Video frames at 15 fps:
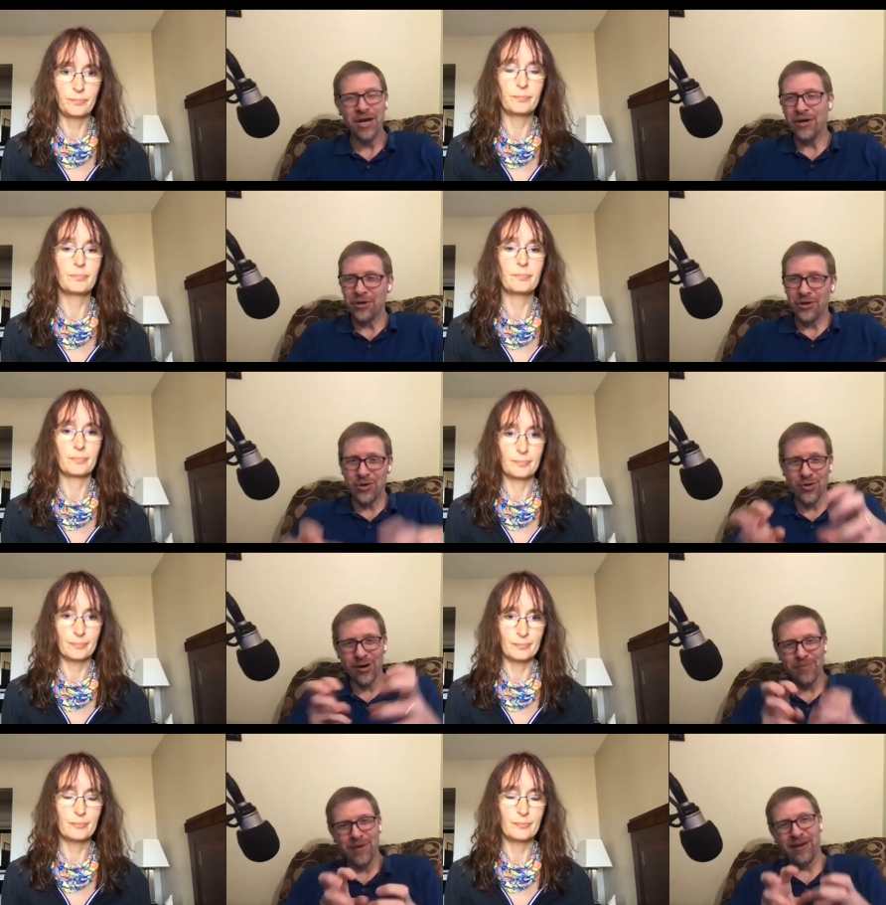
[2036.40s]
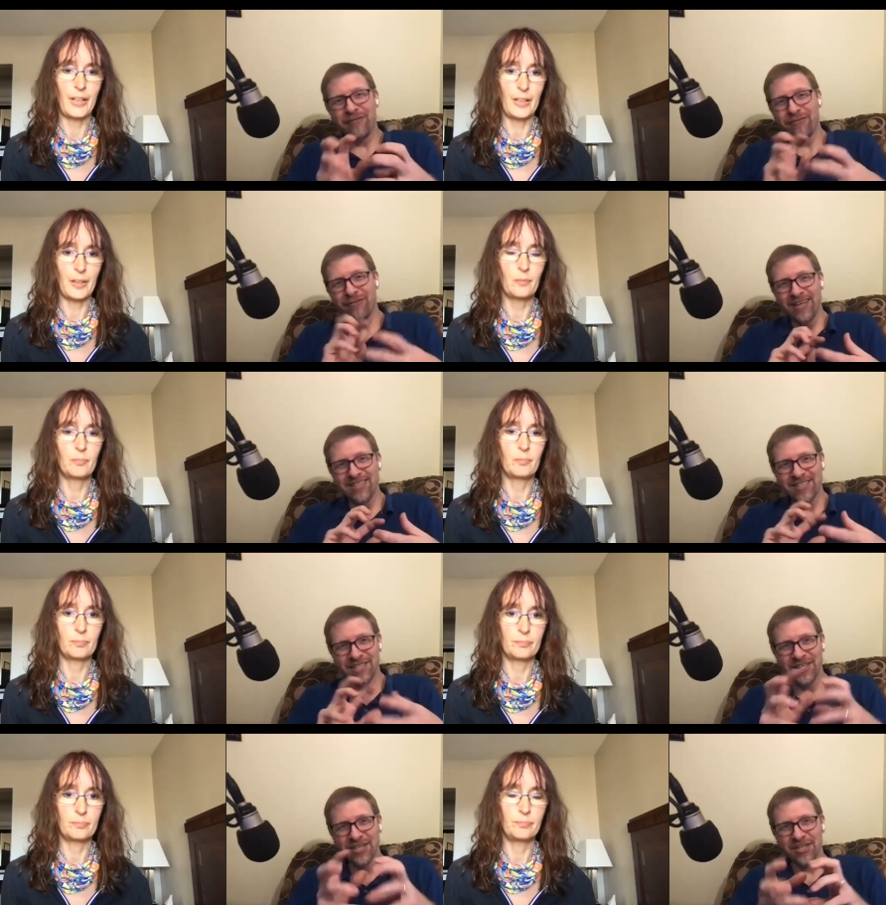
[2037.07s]
Speaker 1: you can make right. fancy
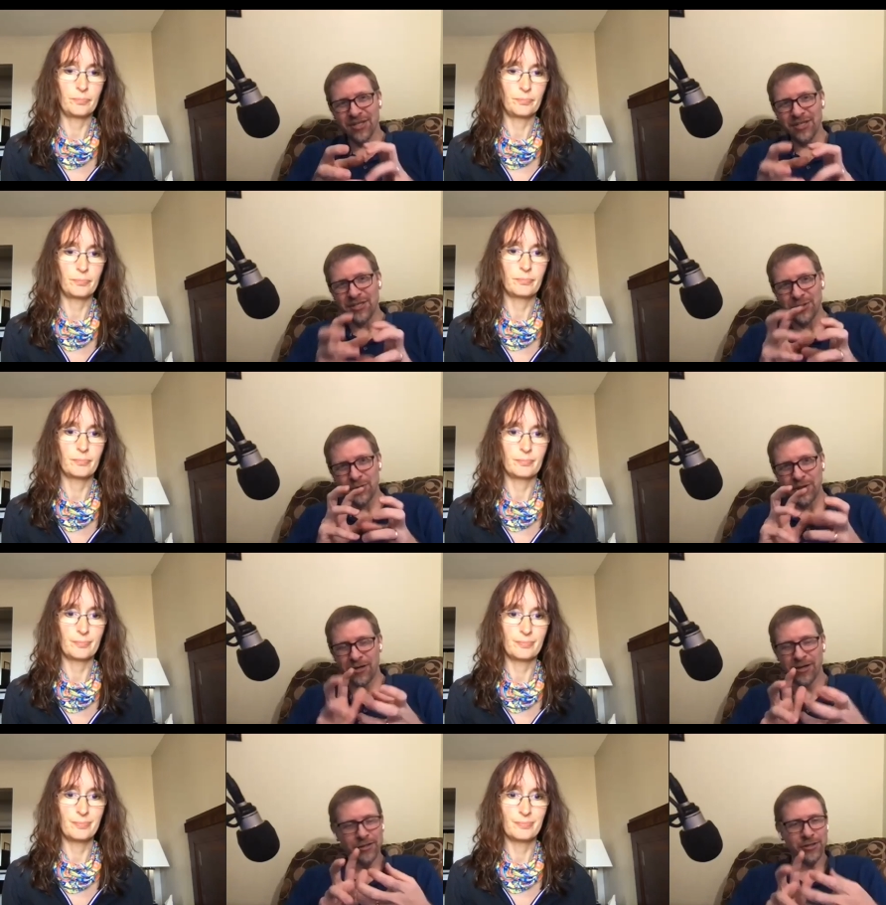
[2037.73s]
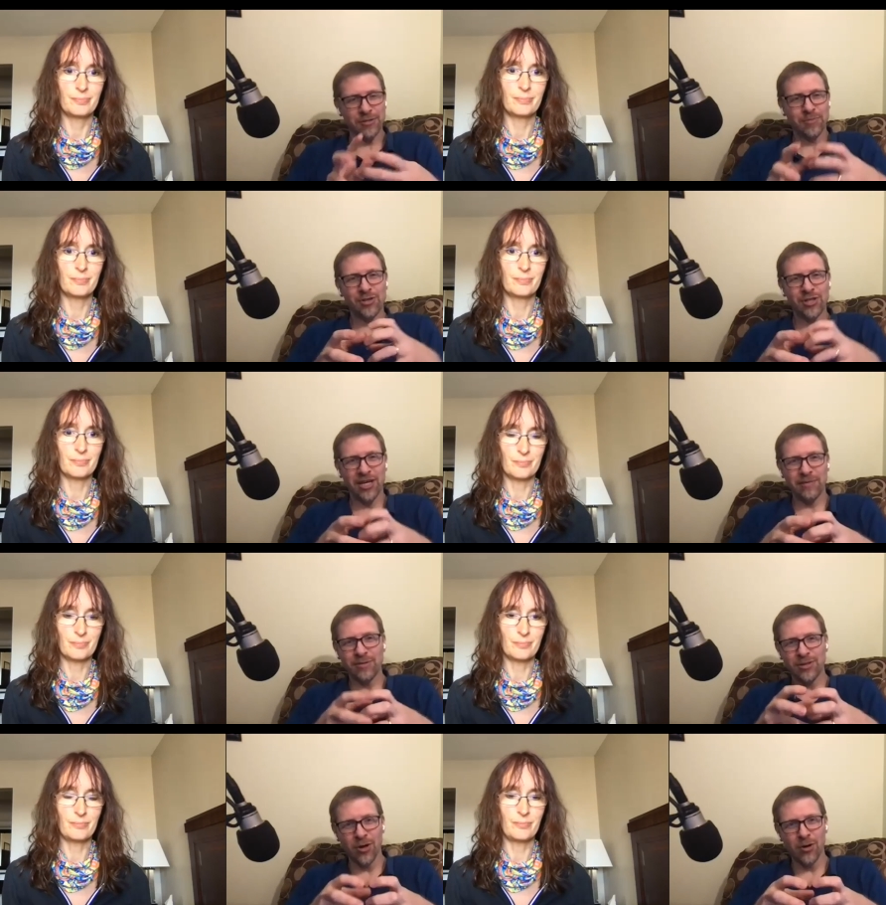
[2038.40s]
glycerin custom shaped
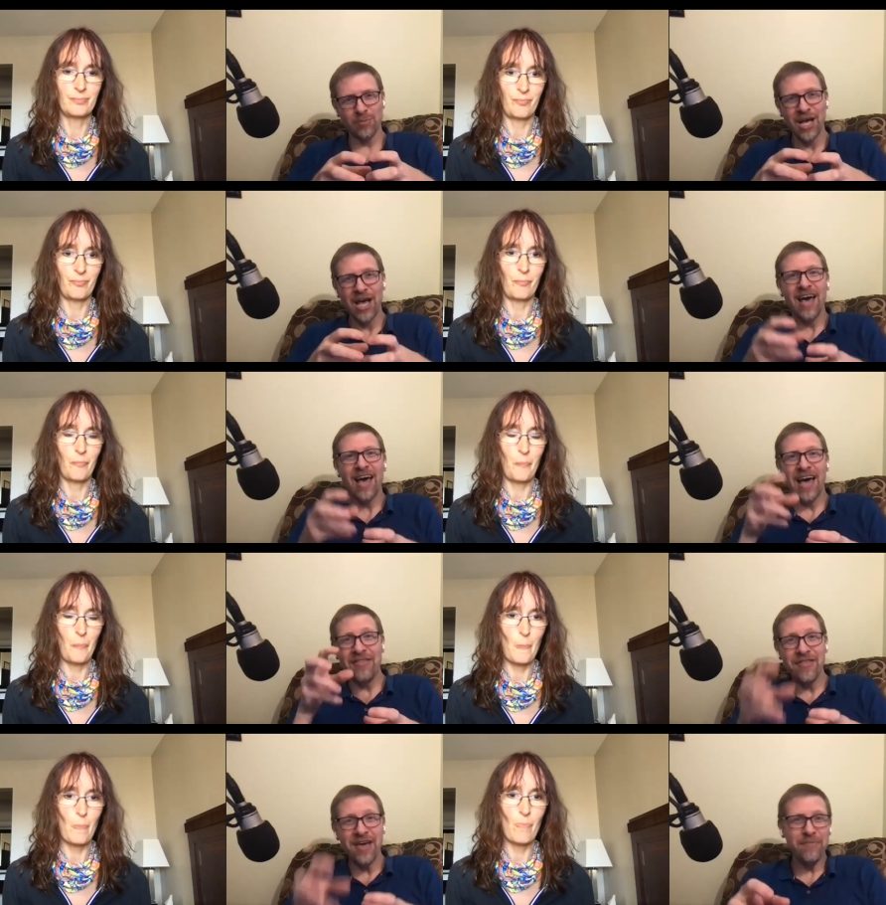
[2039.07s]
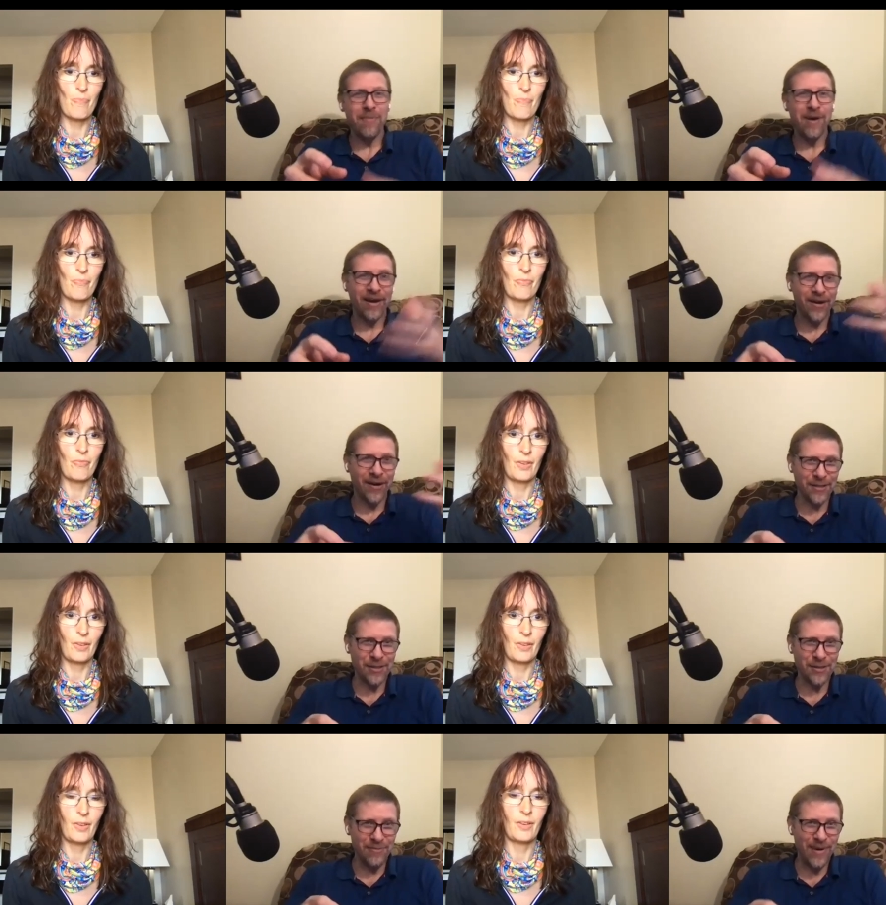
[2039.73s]
soaps and then make
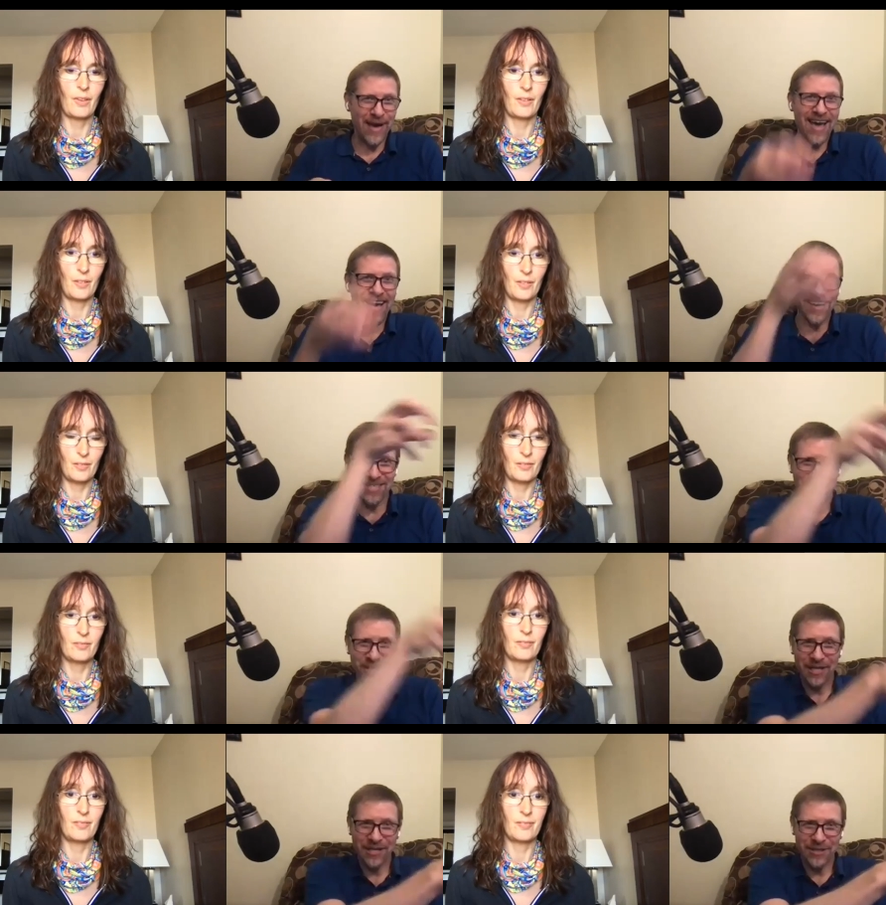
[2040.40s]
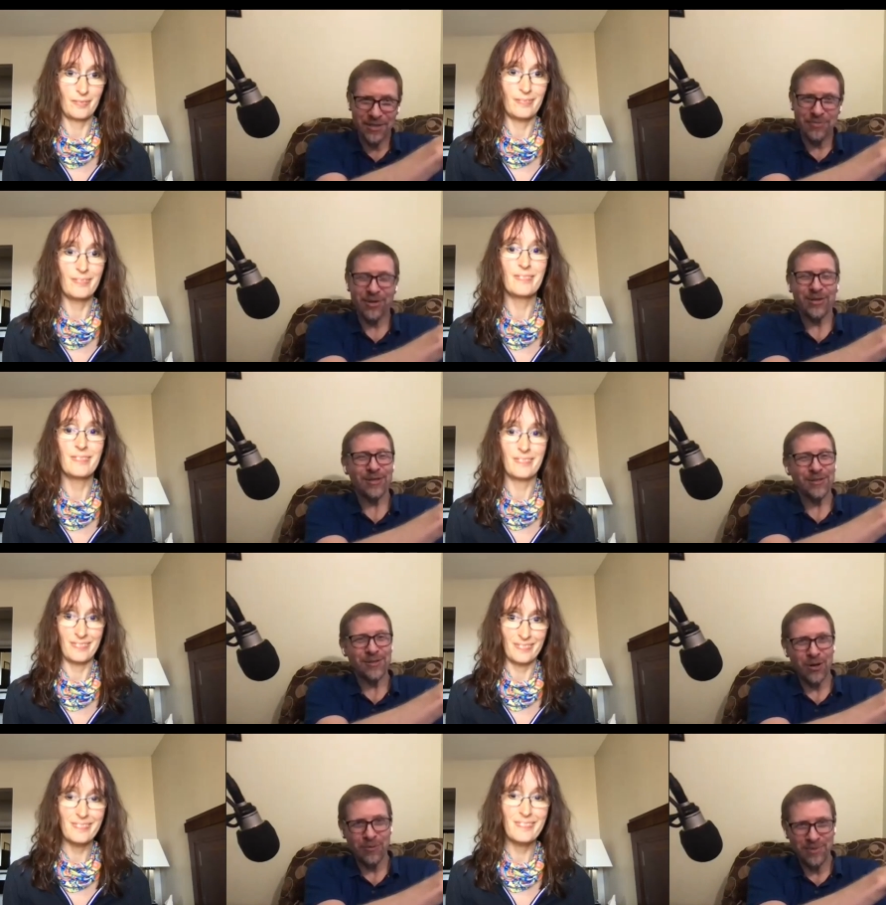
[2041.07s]
custom packaging to put the
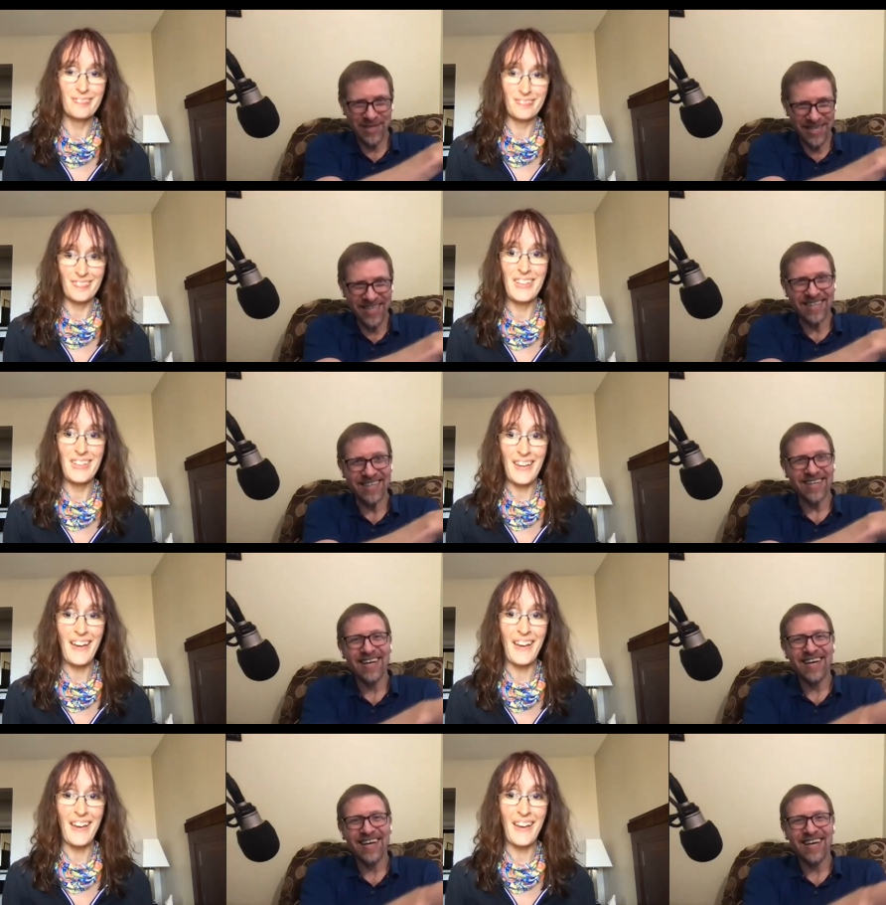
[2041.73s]
soaps in yeah